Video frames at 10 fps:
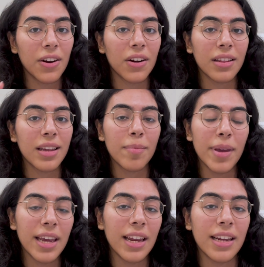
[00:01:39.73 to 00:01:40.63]
early
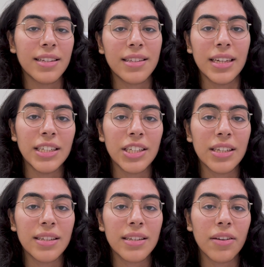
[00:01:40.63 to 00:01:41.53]
beginning
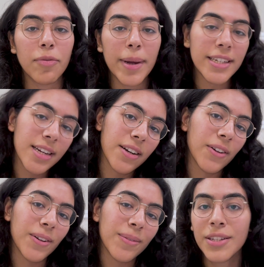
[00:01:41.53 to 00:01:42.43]
stages of my channel.